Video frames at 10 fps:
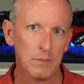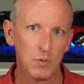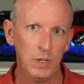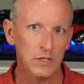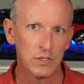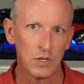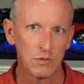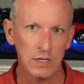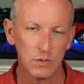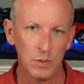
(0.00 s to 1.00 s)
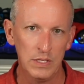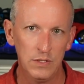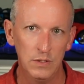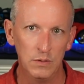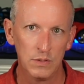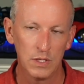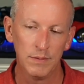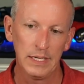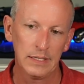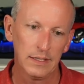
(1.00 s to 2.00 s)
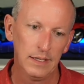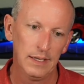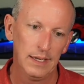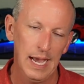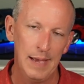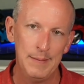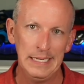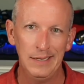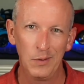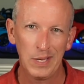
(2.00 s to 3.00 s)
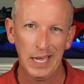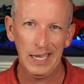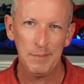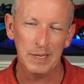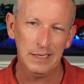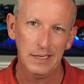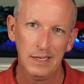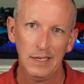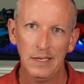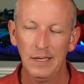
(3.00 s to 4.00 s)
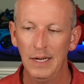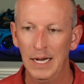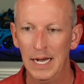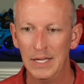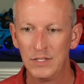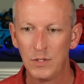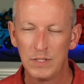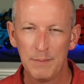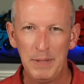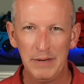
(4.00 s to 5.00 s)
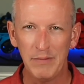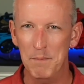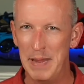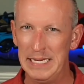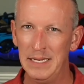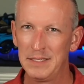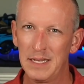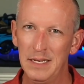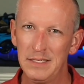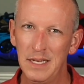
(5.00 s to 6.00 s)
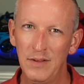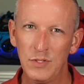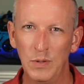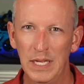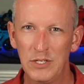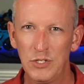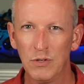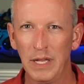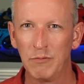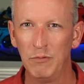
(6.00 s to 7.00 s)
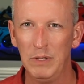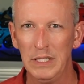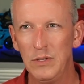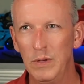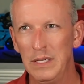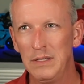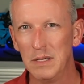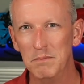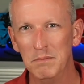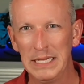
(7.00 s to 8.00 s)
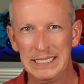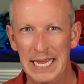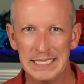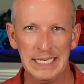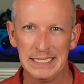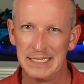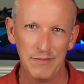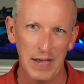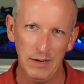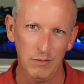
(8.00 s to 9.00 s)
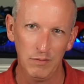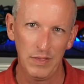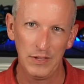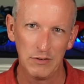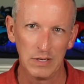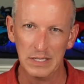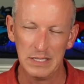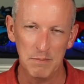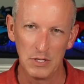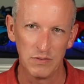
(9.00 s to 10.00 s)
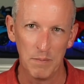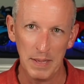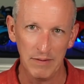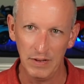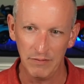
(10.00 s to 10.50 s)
20 and just go straight to 22. So I'm like, I mean, okay, but so it's a bit of a maintenance kind of stuff. So unless you're like really doing some like testing and stuff, I don't really think you're going to see much of a benefit